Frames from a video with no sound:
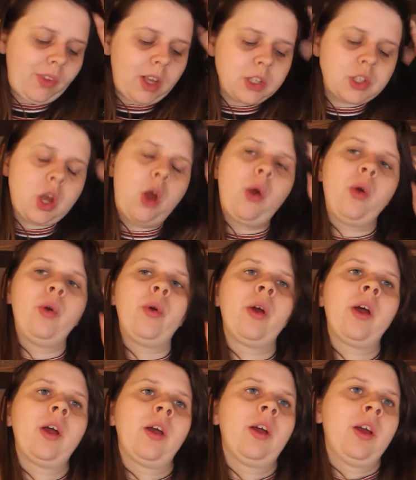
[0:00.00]
So
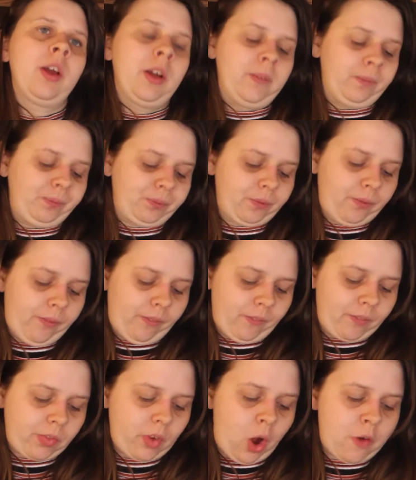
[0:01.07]

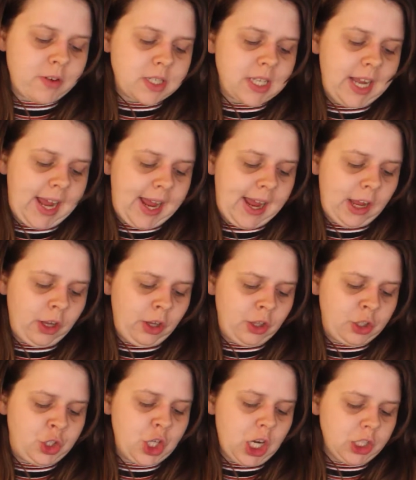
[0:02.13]
obviously
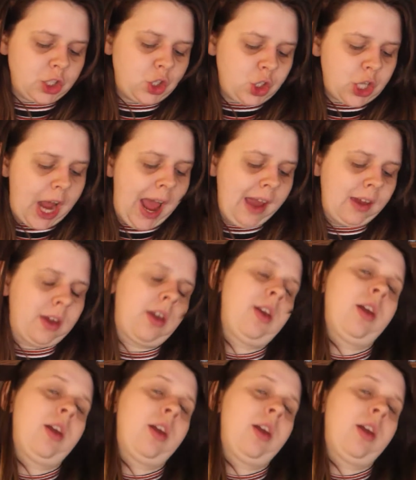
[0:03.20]
just check